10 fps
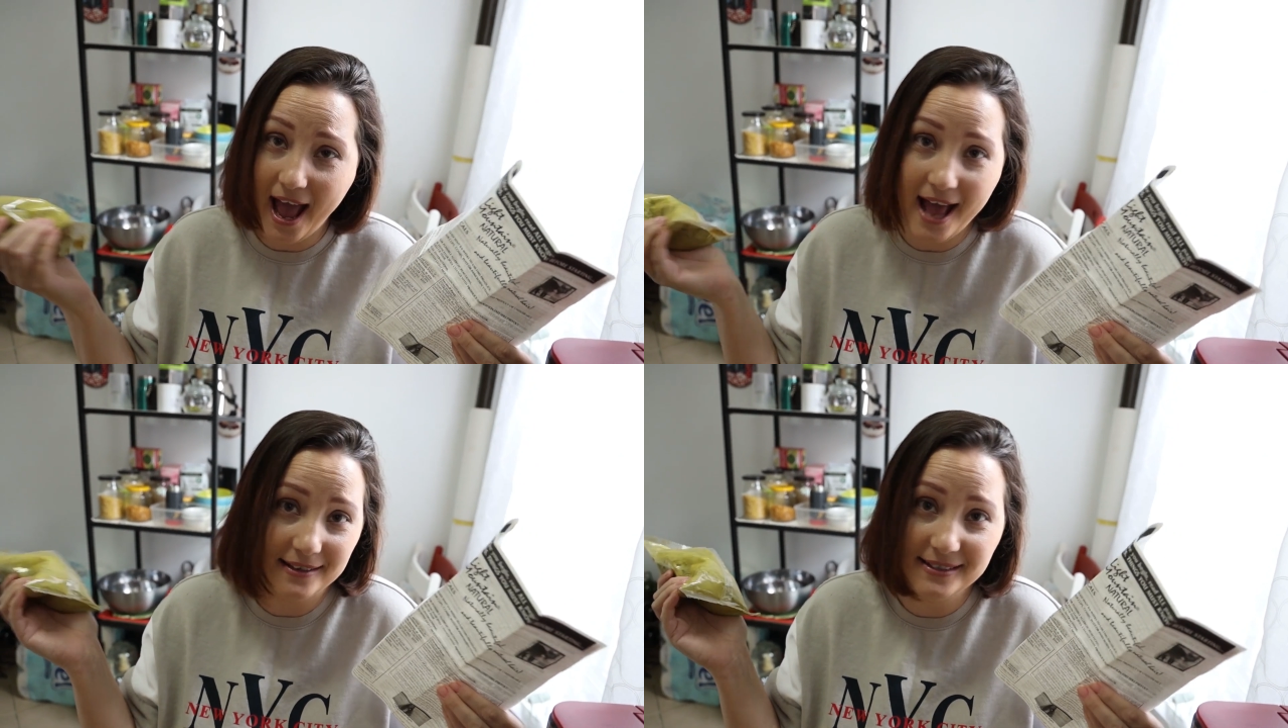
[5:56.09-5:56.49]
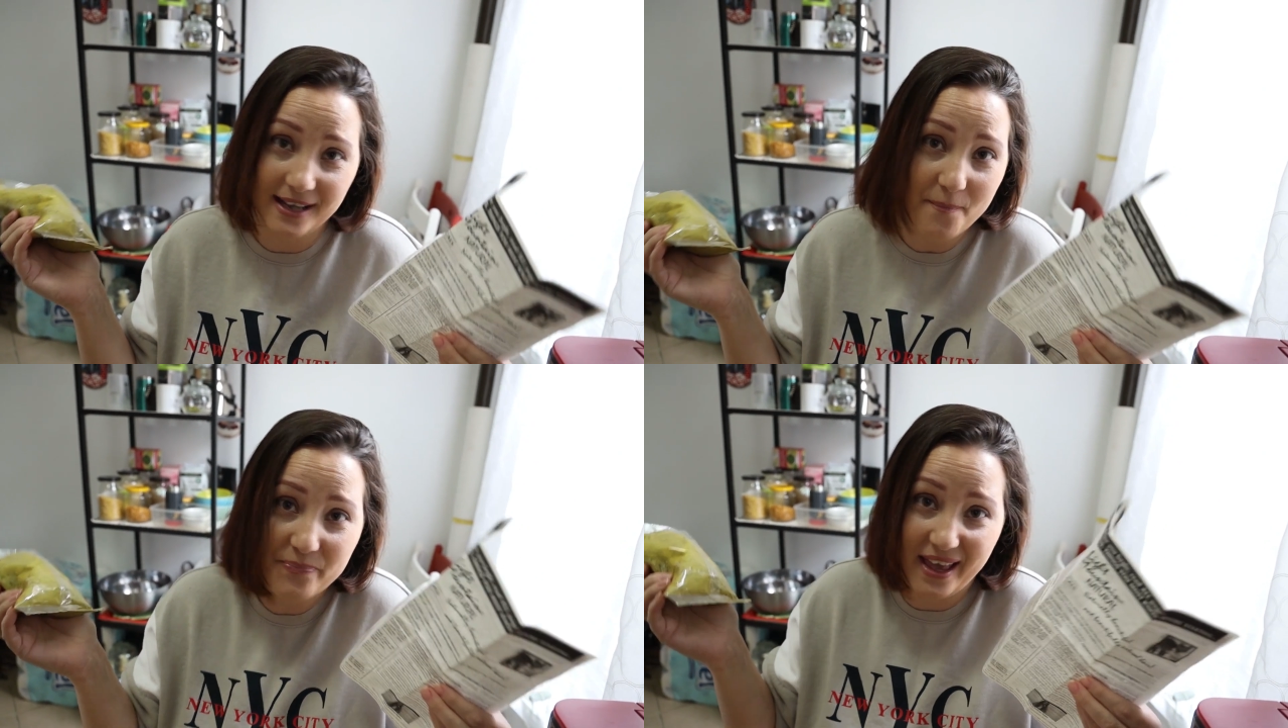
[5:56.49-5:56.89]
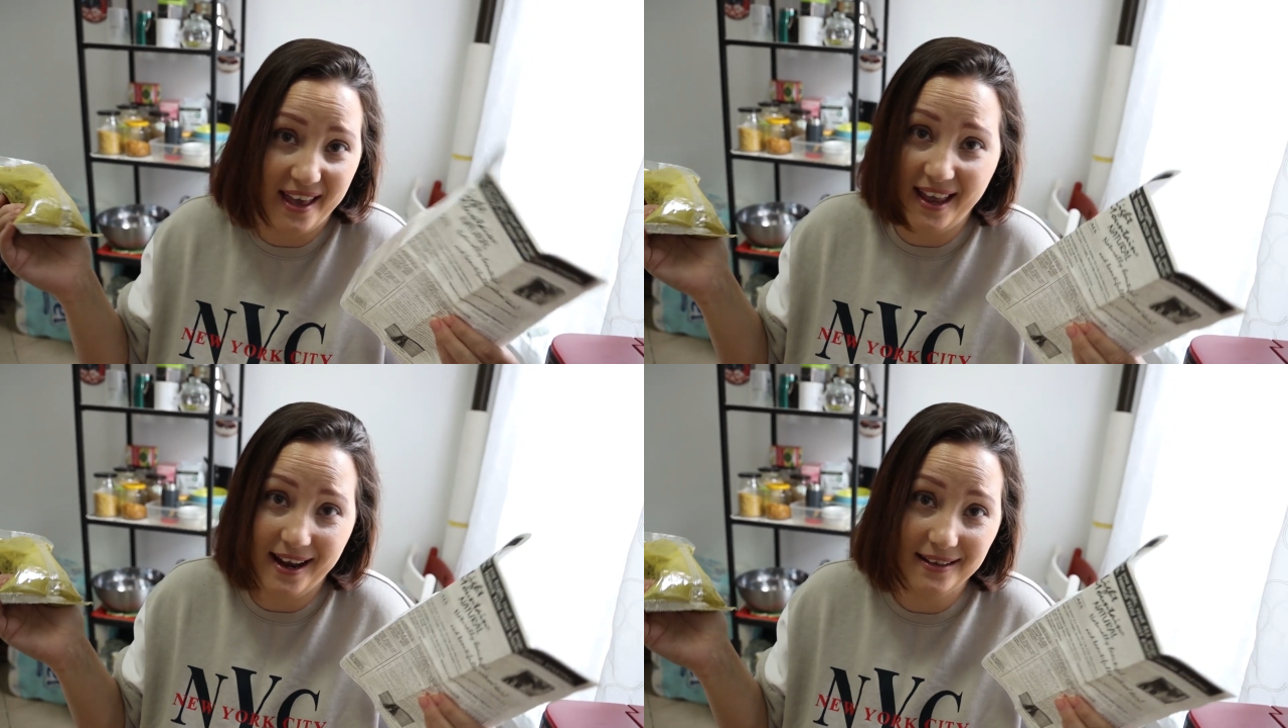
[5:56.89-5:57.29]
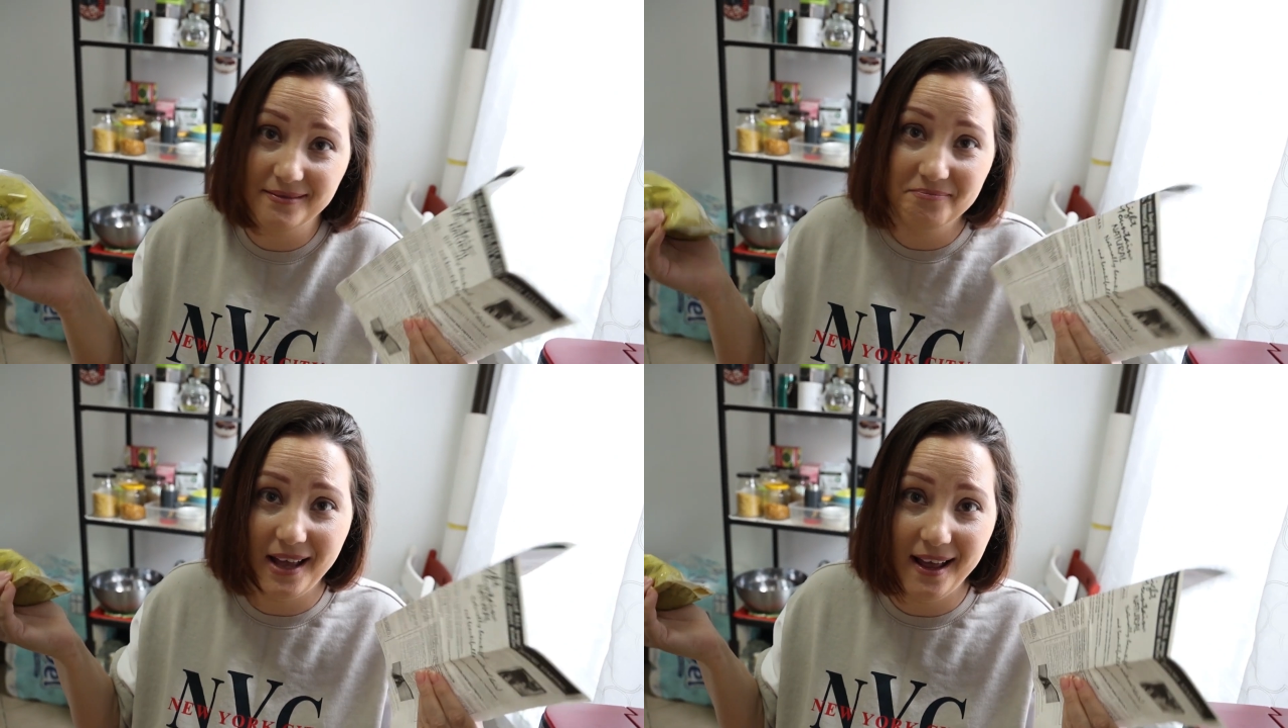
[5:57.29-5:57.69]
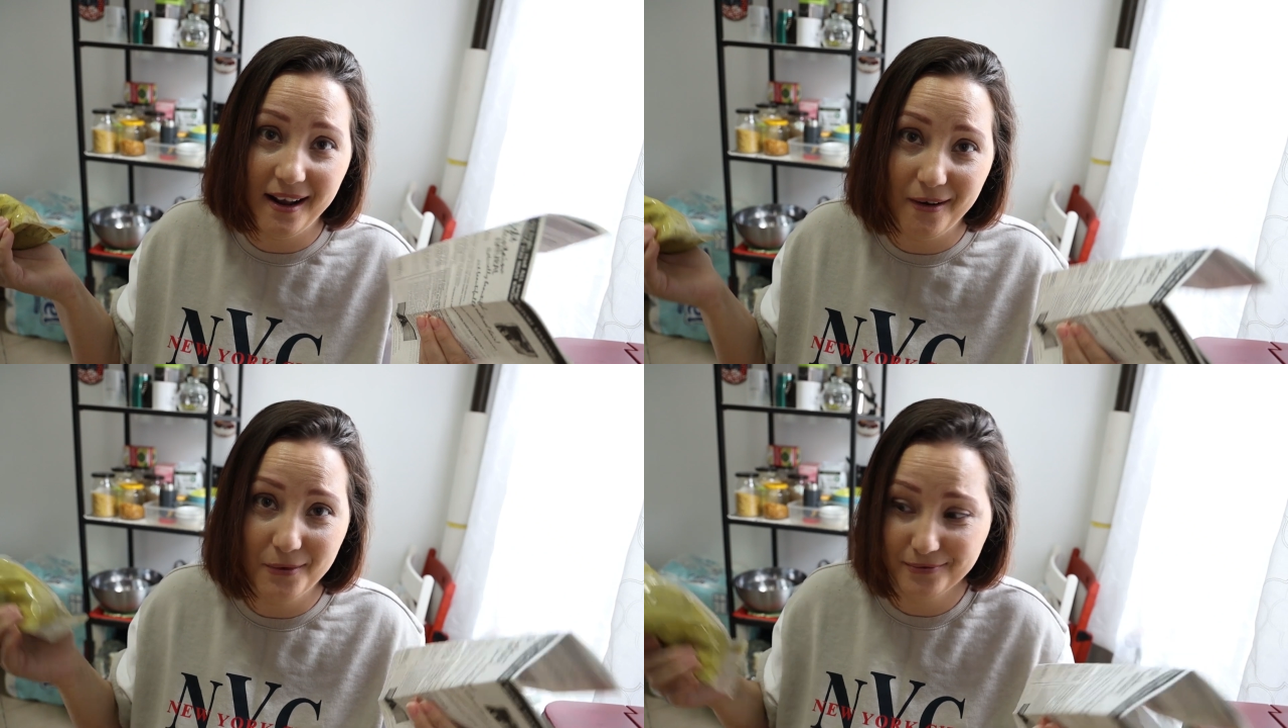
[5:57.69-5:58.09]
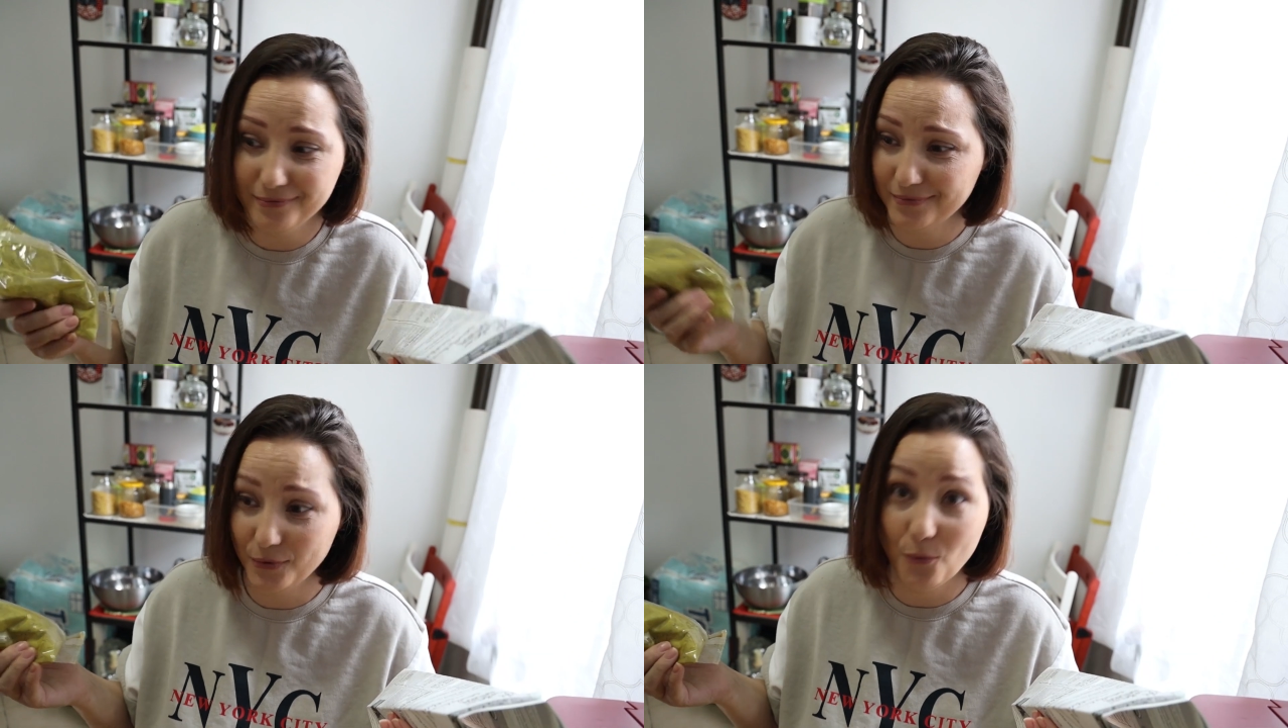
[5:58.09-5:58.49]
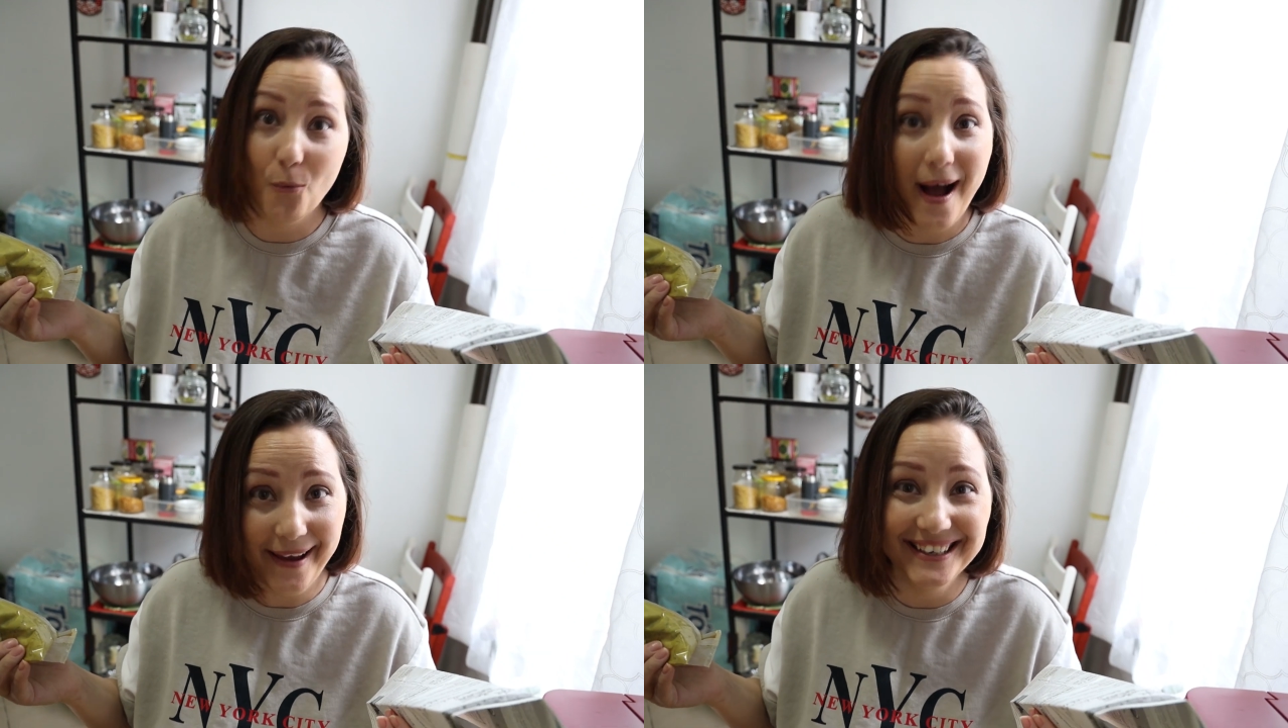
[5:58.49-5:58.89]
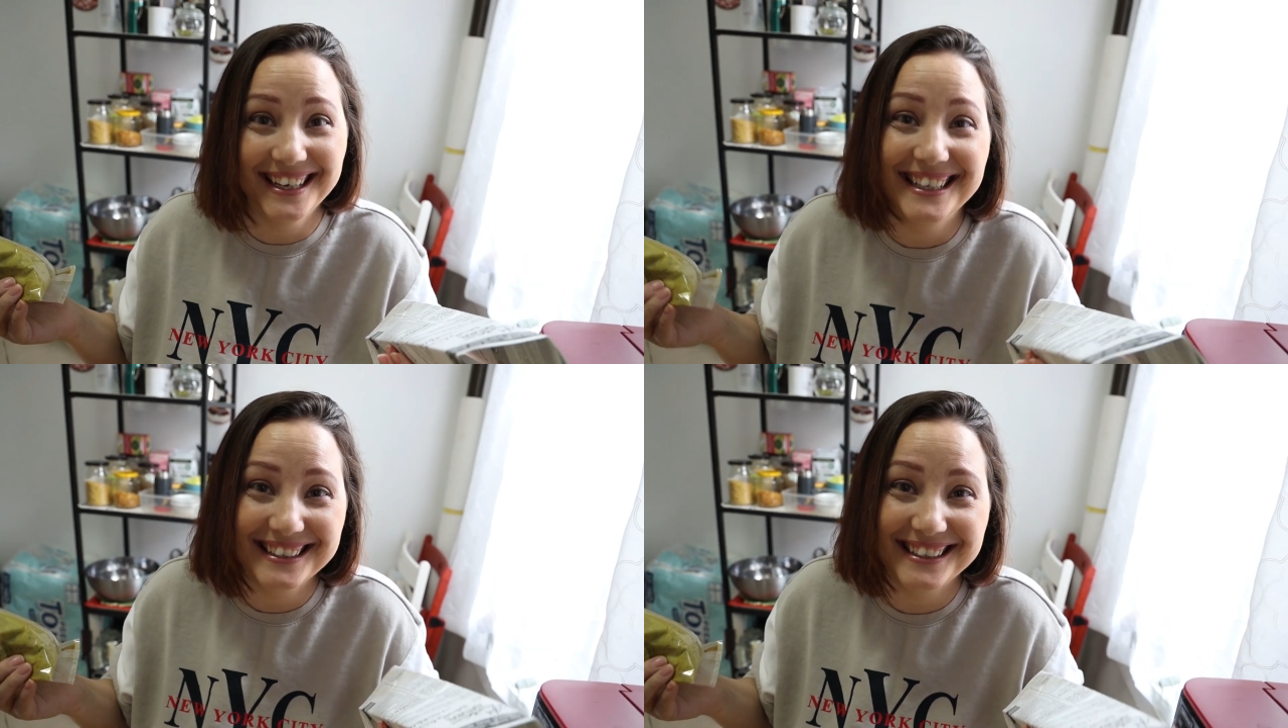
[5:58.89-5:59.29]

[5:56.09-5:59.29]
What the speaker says: add something in it, I don't know, wine,